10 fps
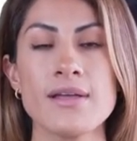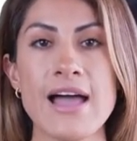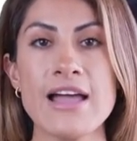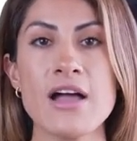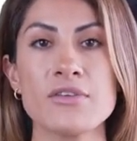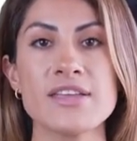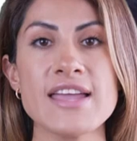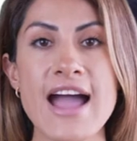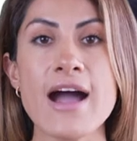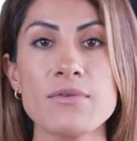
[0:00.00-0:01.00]
A healthy
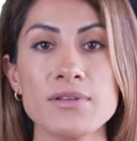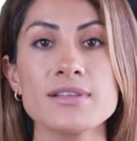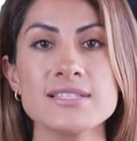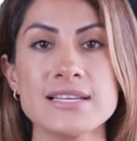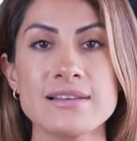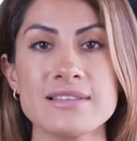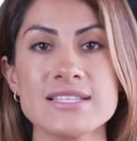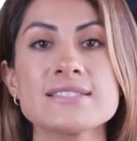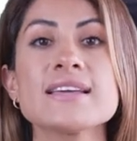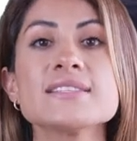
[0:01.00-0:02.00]
cow typically
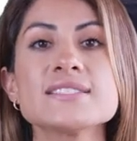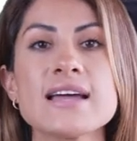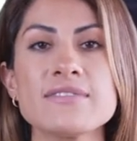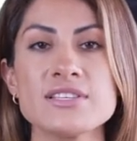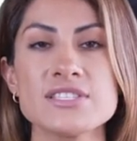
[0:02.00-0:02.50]
spends 7